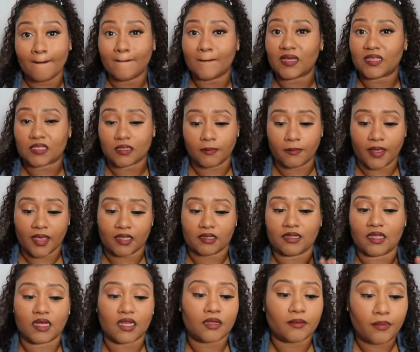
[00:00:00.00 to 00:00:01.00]
but the
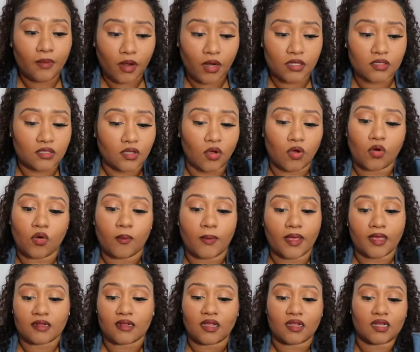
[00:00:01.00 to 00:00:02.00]
magnetic part the whole
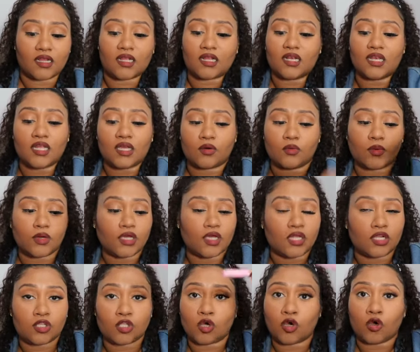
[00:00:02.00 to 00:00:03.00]
magnetic
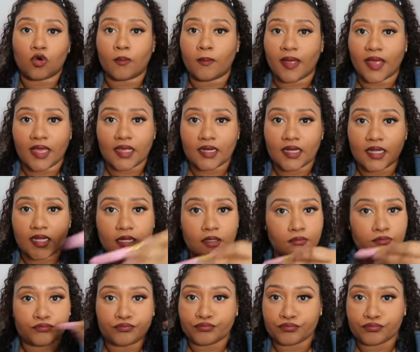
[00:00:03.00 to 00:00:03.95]
liquid the whole magnet